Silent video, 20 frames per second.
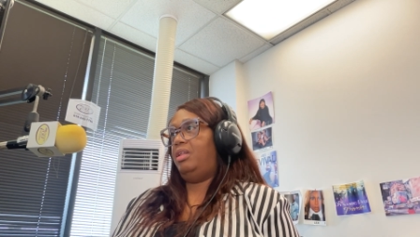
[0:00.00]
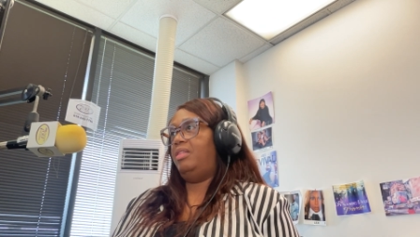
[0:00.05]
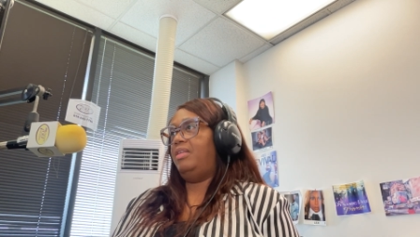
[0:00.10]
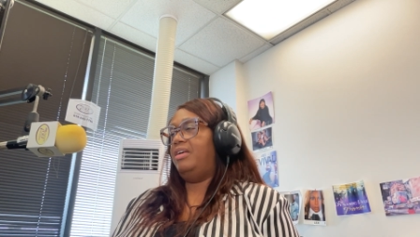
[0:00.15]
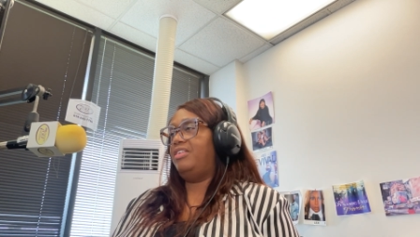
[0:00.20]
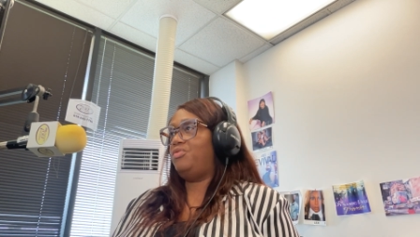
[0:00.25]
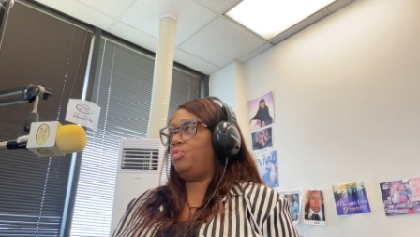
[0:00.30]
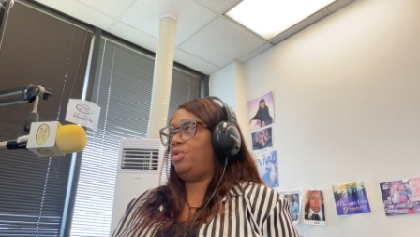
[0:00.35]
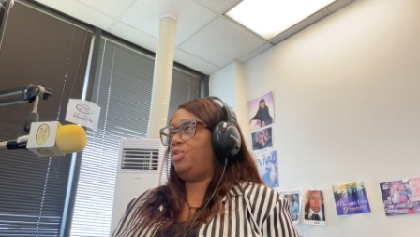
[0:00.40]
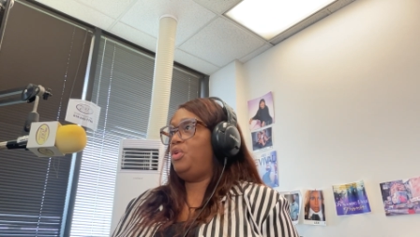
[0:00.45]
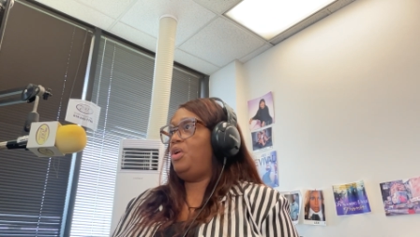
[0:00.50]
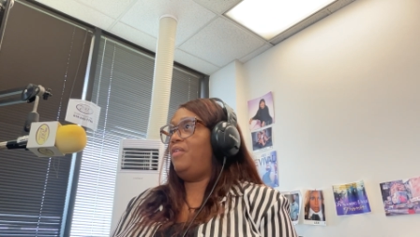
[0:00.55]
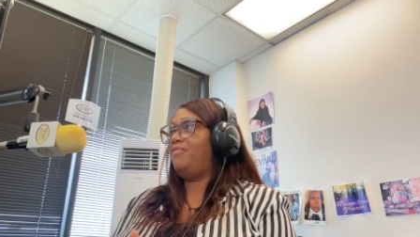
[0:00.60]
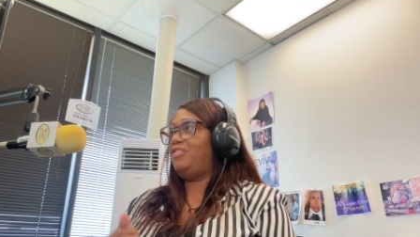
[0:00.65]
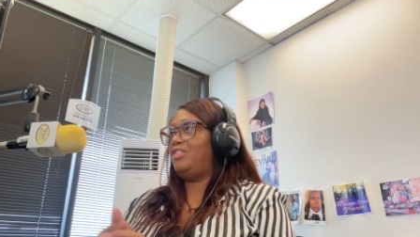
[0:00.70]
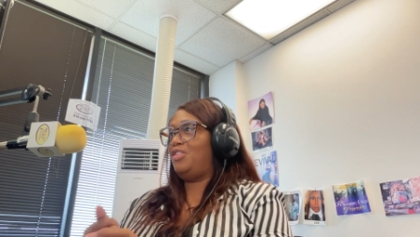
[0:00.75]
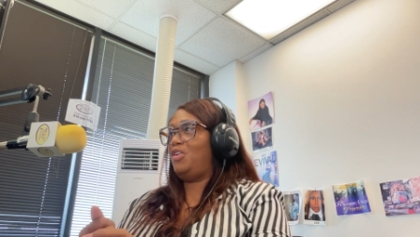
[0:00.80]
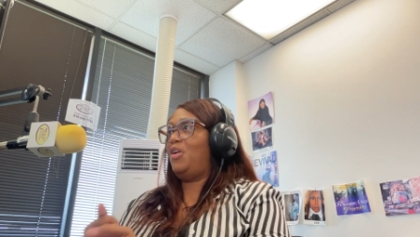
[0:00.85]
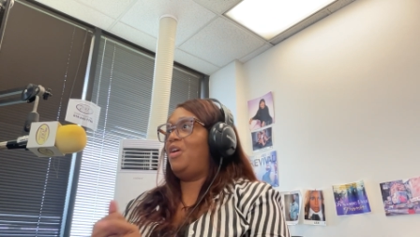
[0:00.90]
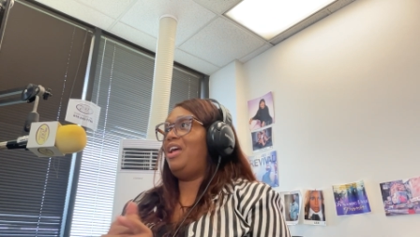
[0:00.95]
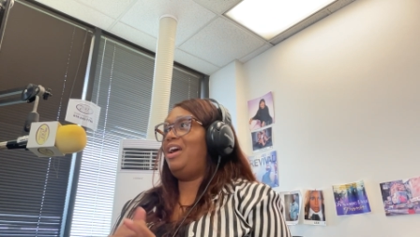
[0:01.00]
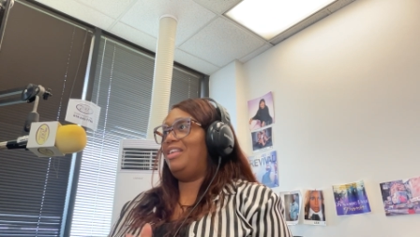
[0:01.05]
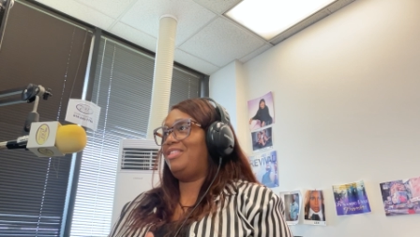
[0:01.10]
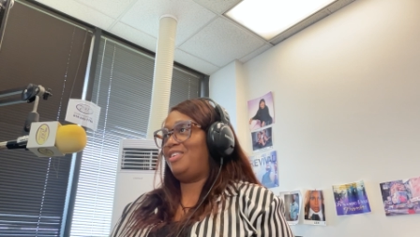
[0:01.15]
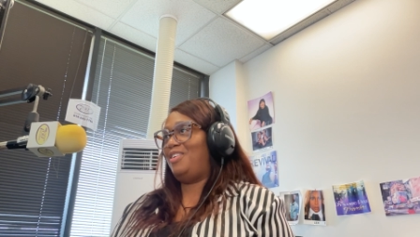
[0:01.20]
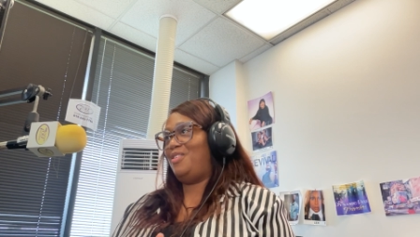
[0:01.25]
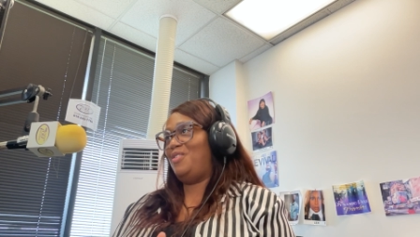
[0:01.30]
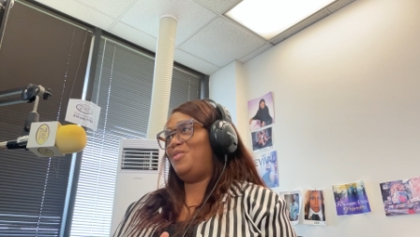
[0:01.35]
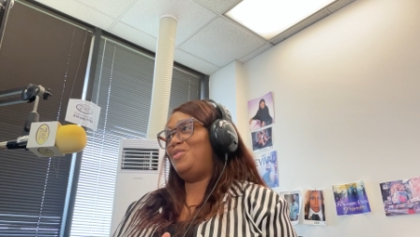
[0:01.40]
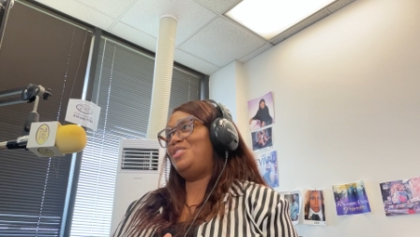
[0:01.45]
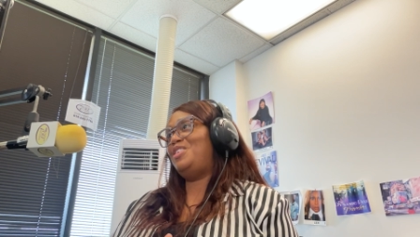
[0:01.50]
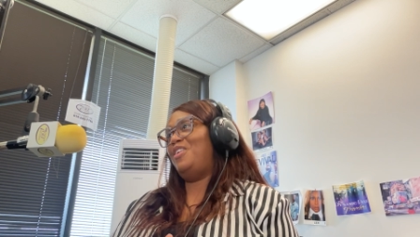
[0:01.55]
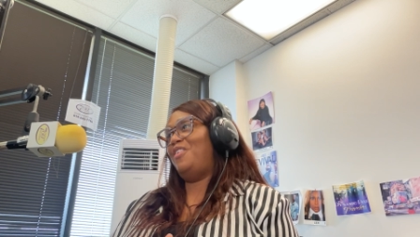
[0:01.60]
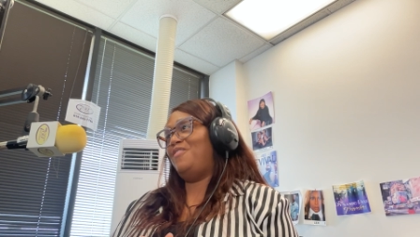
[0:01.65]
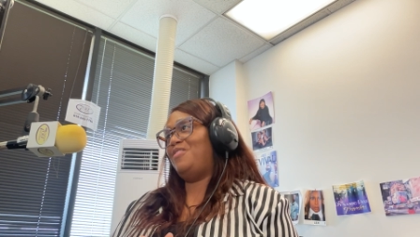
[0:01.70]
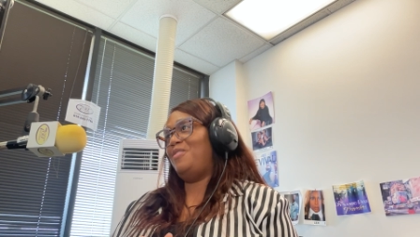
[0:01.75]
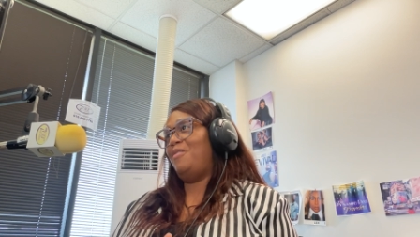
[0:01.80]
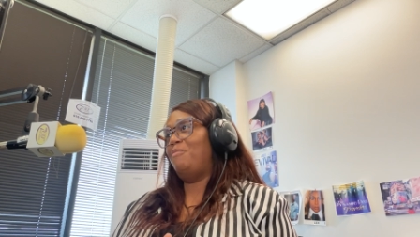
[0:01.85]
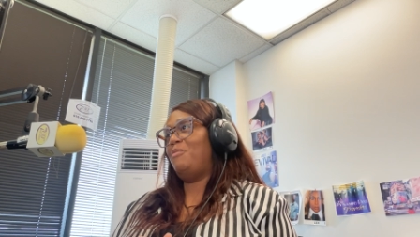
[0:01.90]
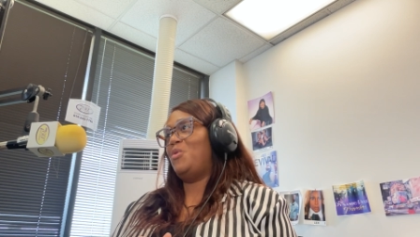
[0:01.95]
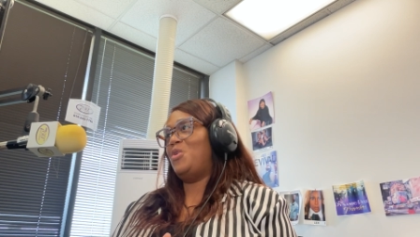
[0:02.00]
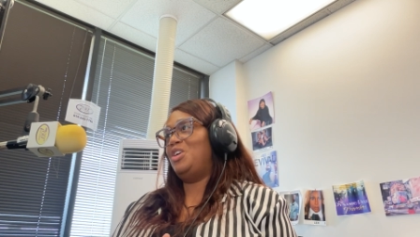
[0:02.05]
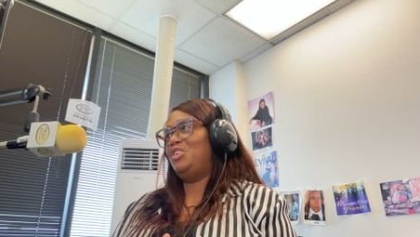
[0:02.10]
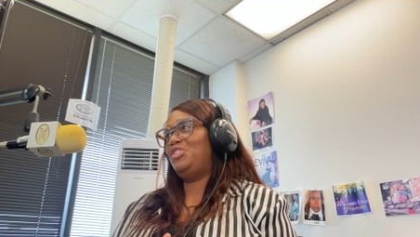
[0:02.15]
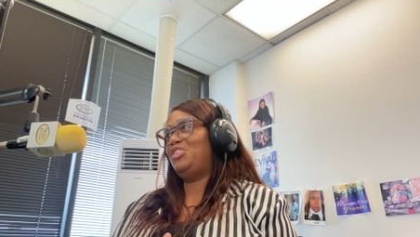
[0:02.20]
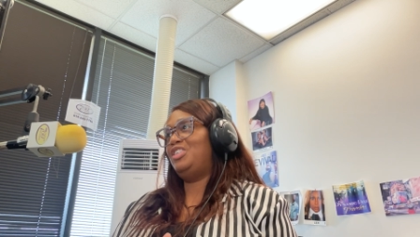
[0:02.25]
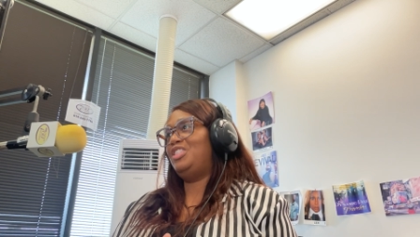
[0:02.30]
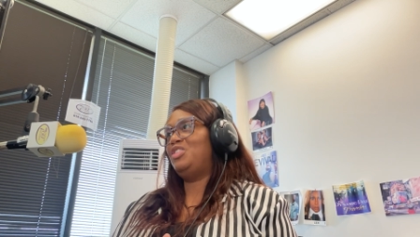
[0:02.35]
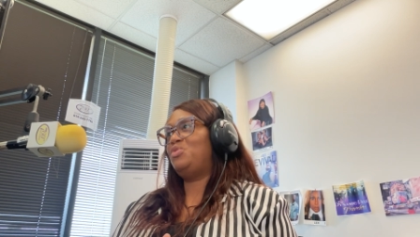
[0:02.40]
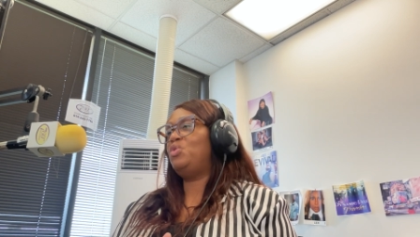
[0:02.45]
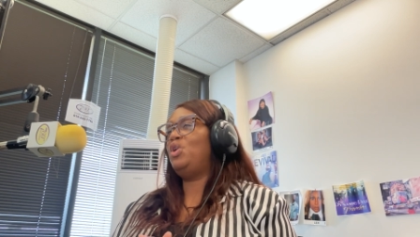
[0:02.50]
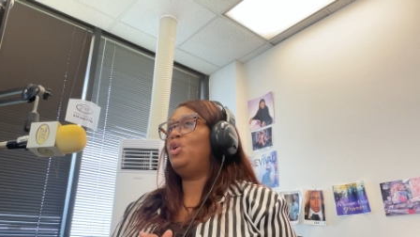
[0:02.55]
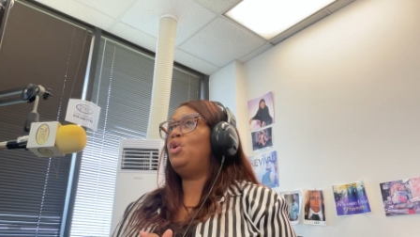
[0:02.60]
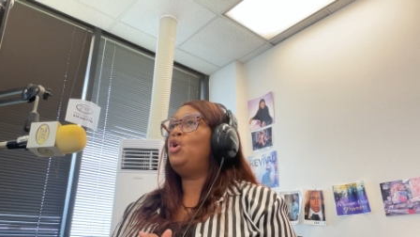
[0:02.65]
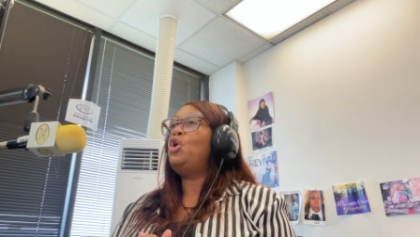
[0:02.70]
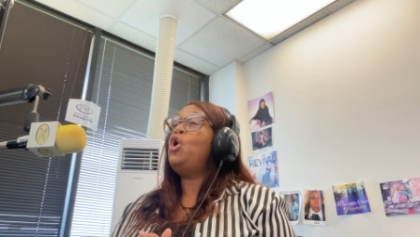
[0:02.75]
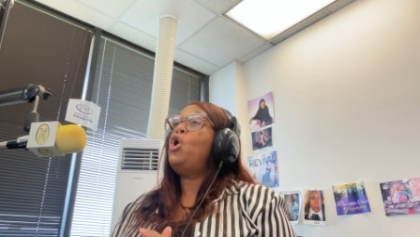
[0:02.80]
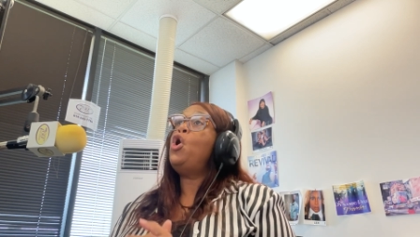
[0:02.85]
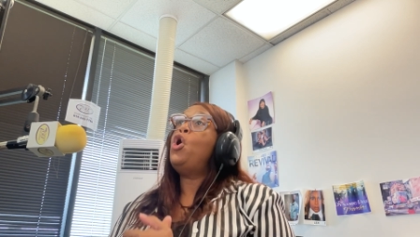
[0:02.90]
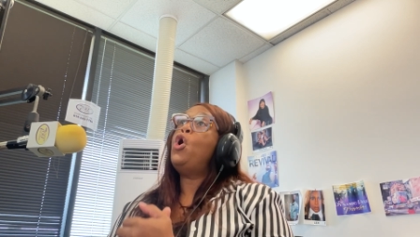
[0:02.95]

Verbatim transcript: And that's where you have to start asking yourself some questions. Well,